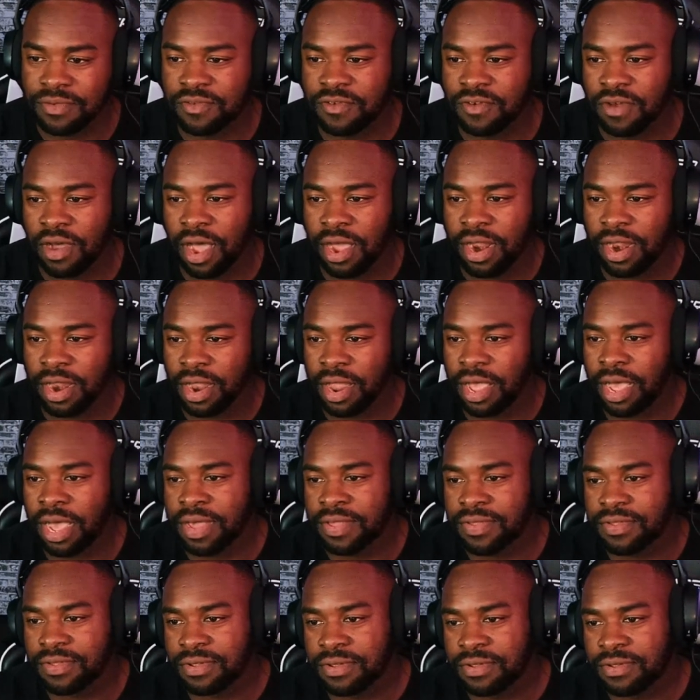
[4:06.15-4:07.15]
John
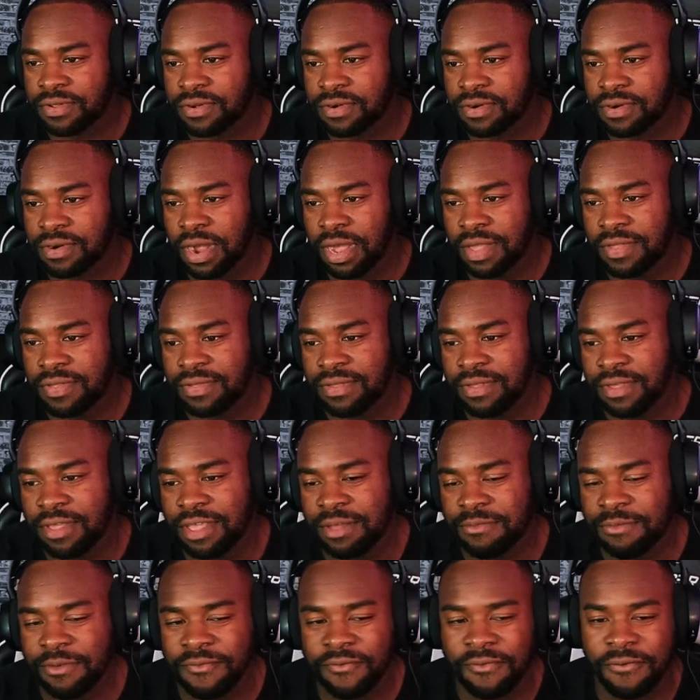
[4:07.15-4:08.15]
Lasseter. I've seen
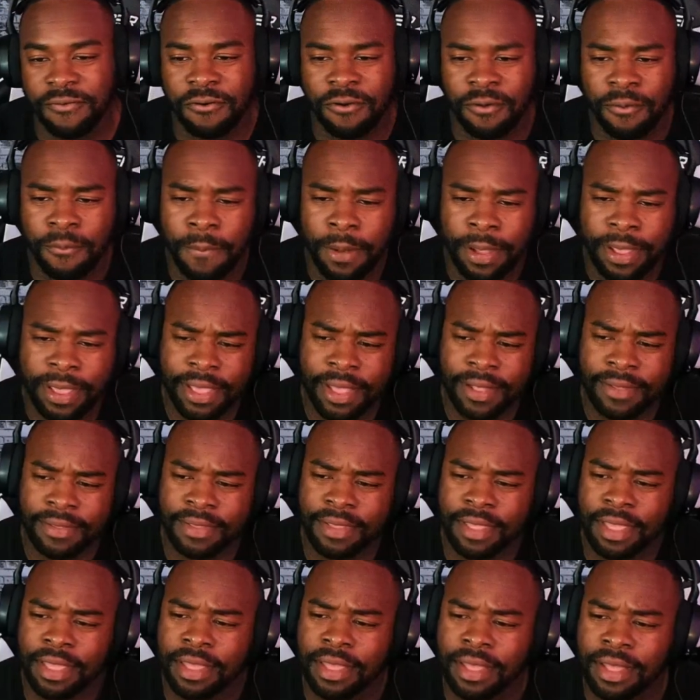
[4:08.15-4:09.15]
him before, but I can't
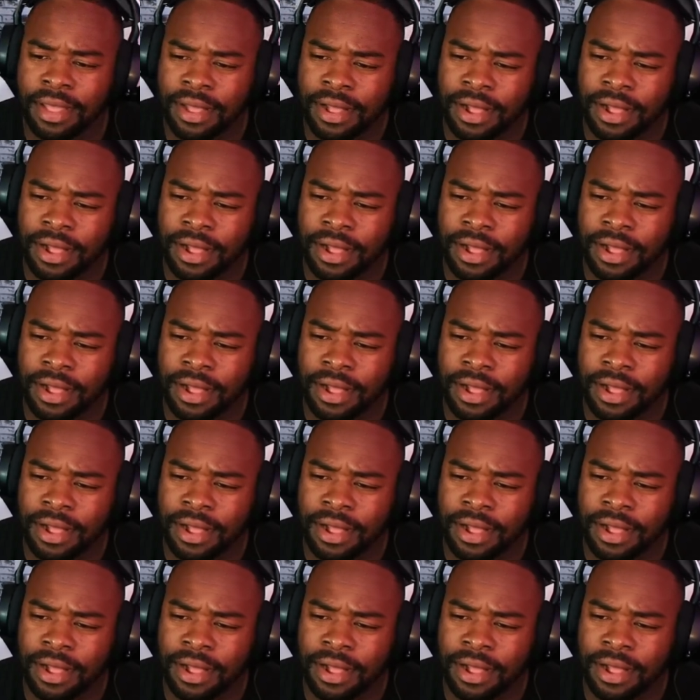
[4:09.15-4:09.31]
think.